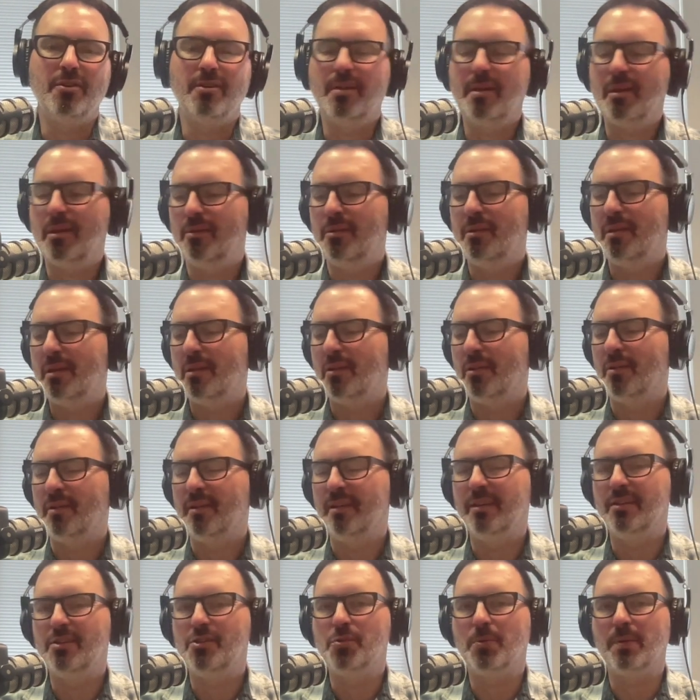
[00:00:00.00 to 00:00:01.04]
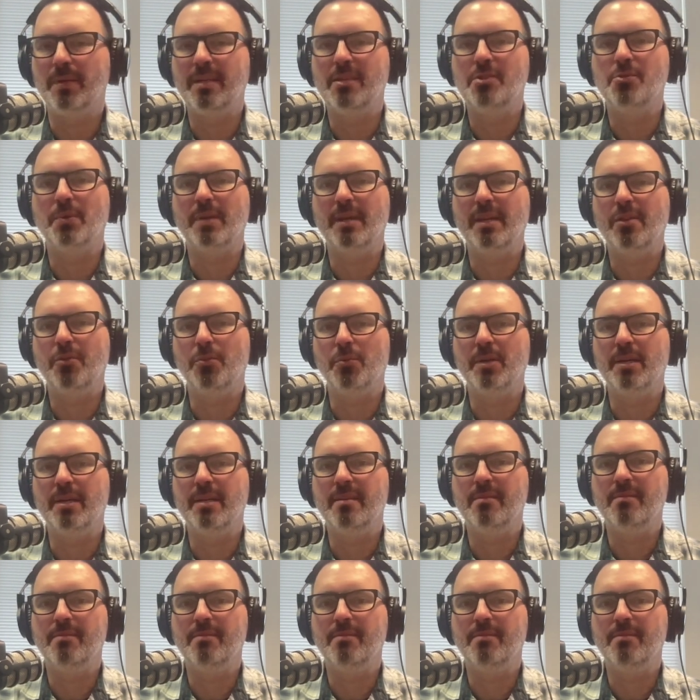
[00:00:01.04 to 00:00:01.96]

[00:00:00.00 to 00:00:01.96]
so you started in 2023?